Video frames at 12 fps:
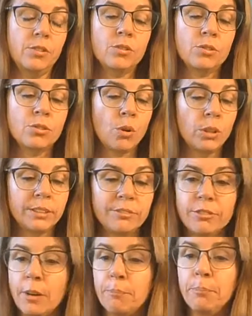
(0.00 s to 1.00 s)
stolen
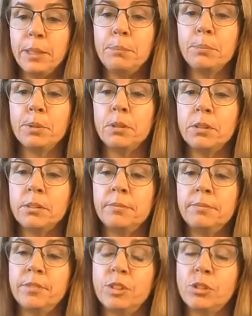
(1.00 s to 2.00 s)
from people,
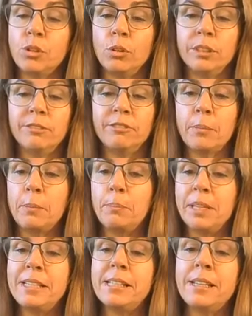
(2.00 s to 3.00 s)
stolen from a
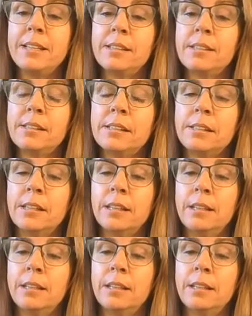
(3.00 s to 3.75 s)
business,